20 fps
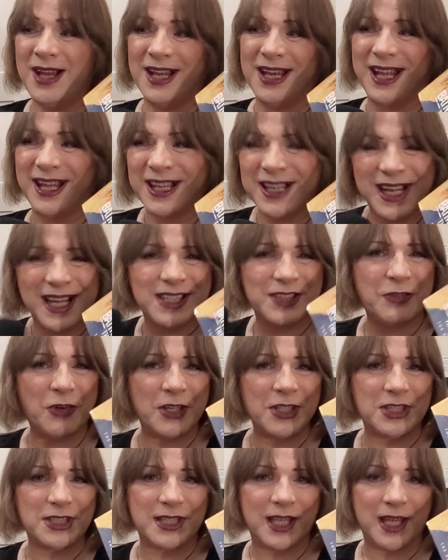a nice
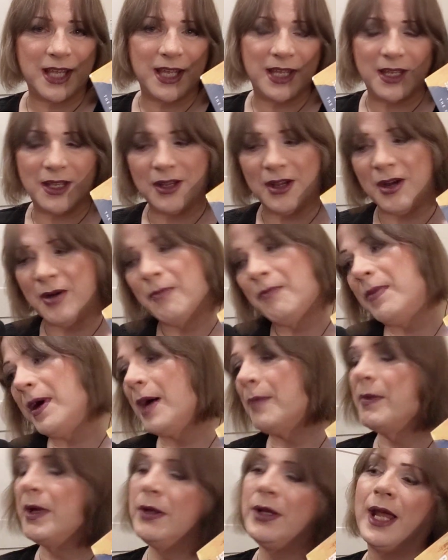fresh take on
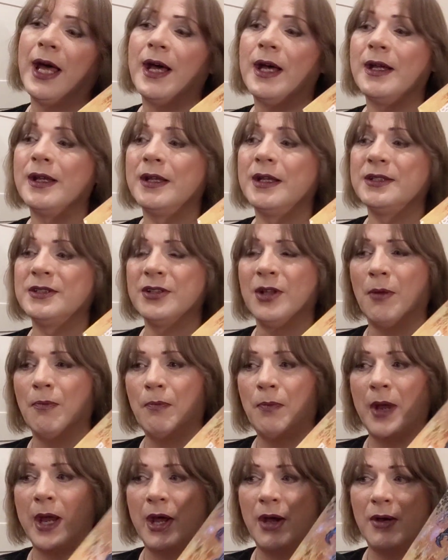Batman that is not
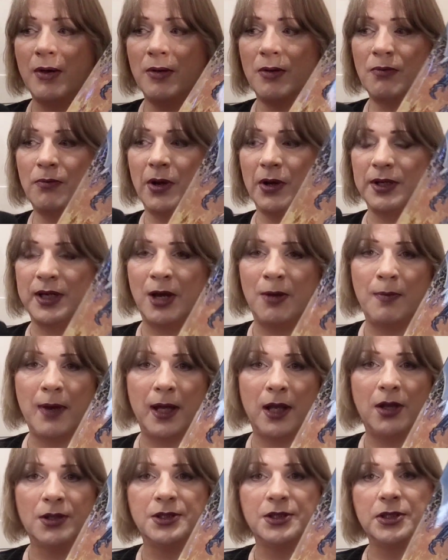bogged down by
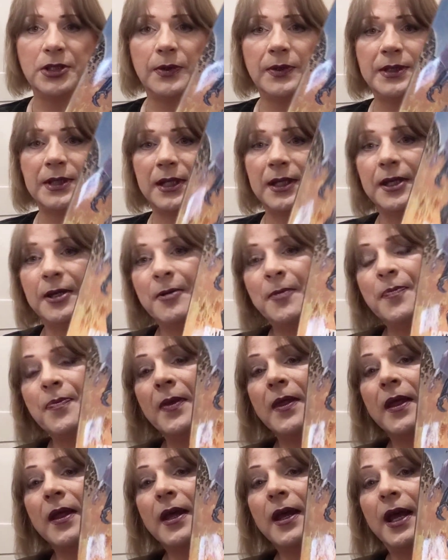continuity,
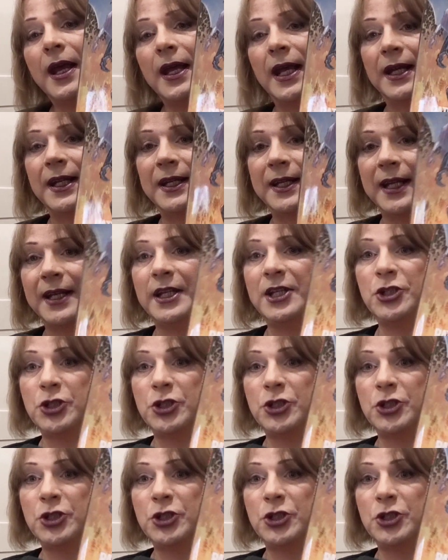get the Deadly